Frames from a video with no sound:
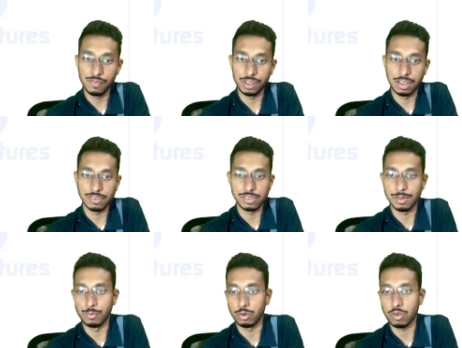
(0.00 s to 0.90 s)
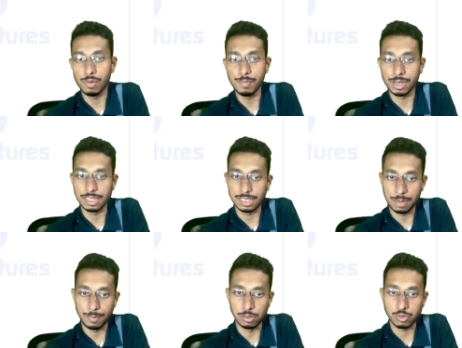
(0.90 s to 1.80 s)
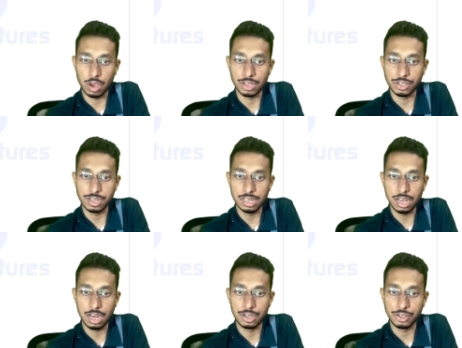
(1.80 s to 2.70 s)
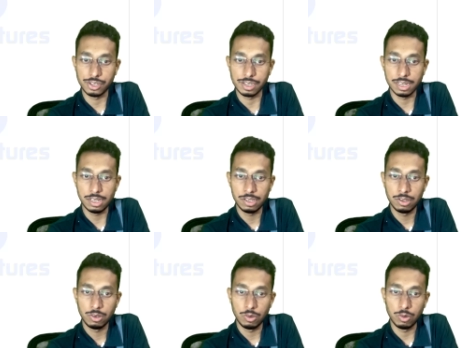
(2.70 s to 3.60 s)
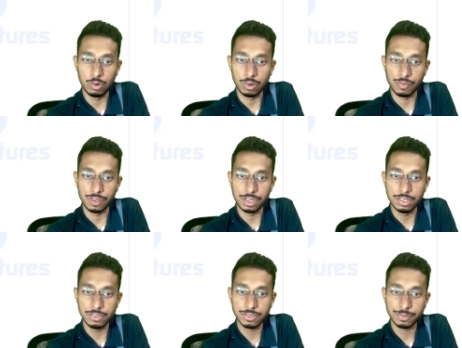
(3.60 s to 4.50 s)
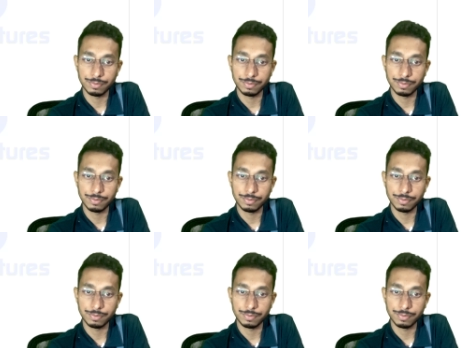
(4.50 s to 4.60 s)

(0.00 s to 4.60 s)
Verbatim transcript: Venous is the more common, but it can be also arterial, arterial or venous.